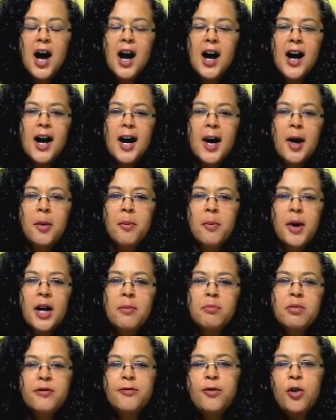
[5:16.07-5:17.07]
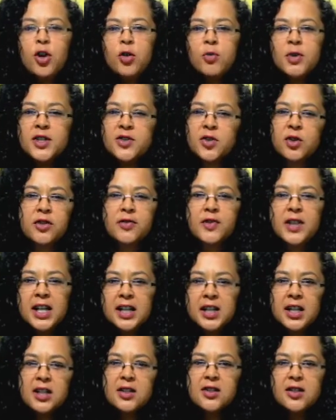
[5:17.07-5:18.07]
And before we sort of get
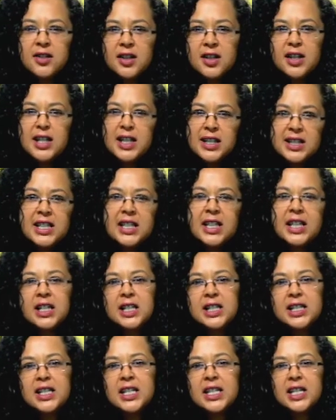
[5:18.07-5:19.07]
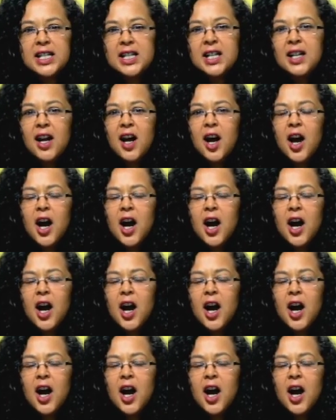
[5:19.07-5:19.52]
into the nitty-gritty,